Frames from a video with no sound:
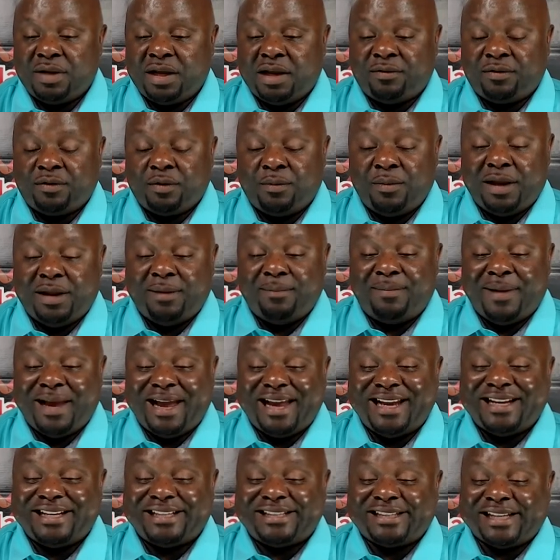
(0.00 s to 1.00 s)
if you mean
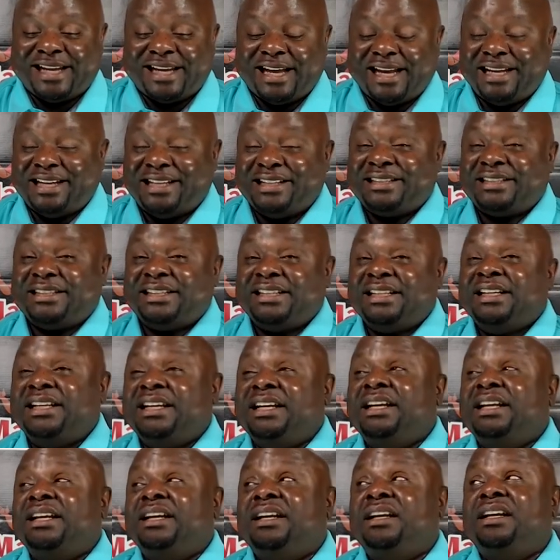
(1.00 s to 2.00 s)
bandit signs,
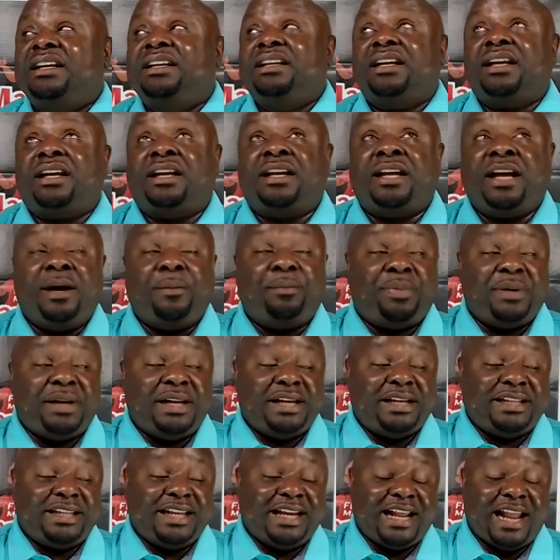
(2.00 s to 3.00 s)
the
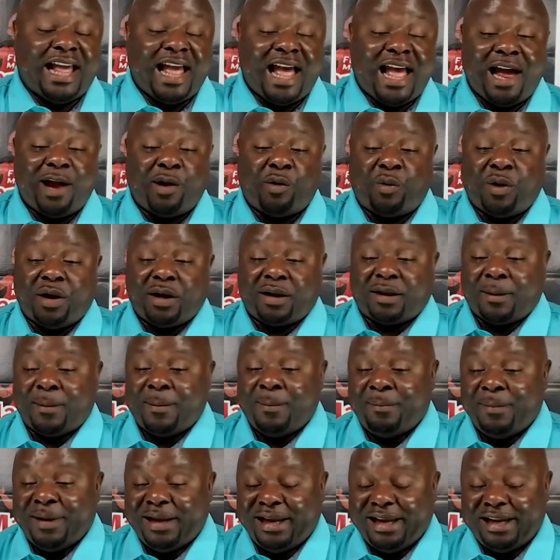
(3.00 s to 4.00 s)
company that I
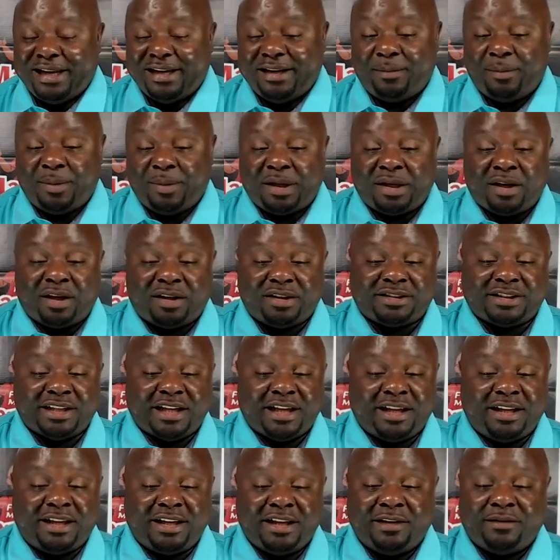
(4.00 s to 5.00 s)
recommend because they
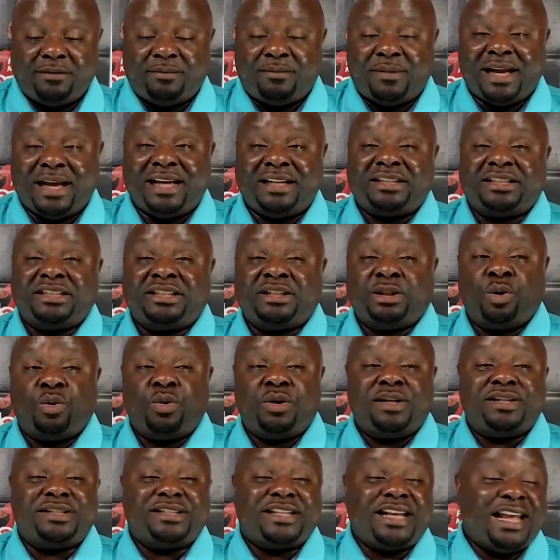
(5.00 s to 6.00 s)
give my
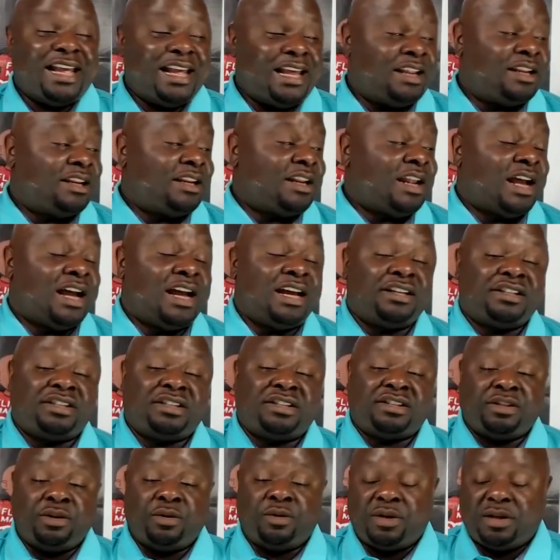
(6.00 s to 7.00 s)
students and
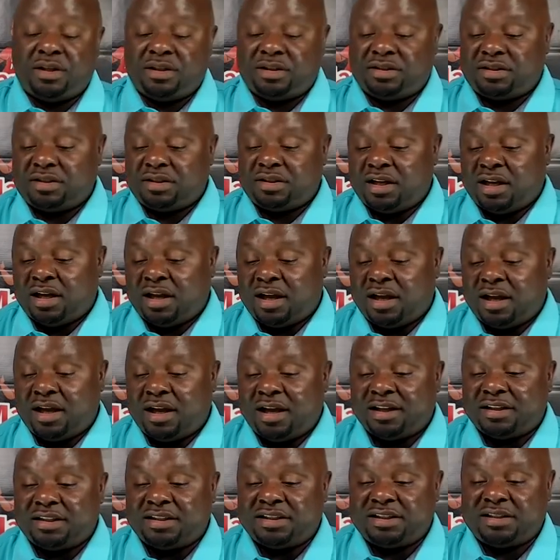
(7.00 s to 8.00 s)
non-students
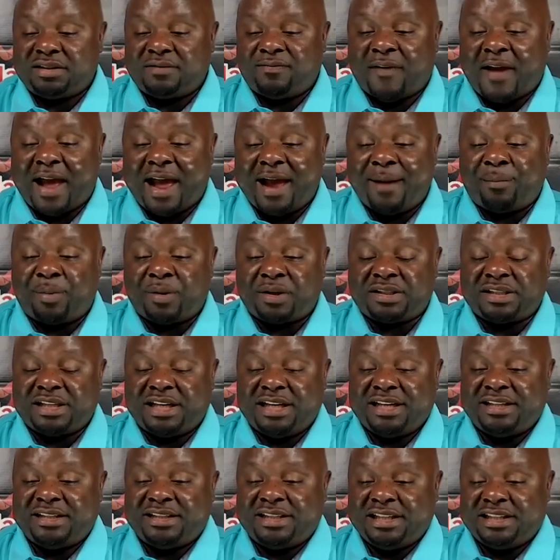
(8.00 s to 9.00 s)
uh, a
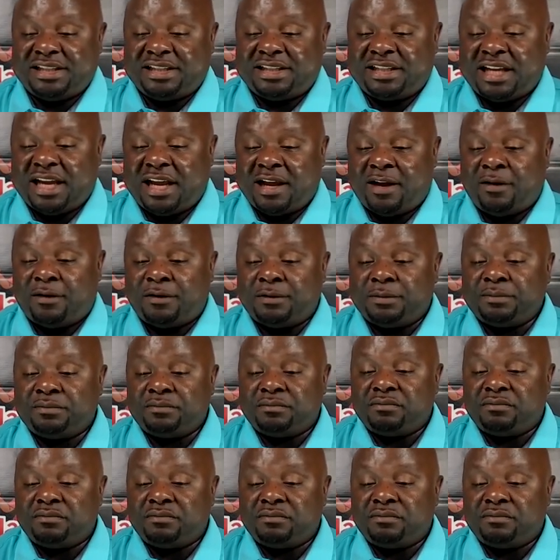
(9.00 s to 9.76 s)
5% discount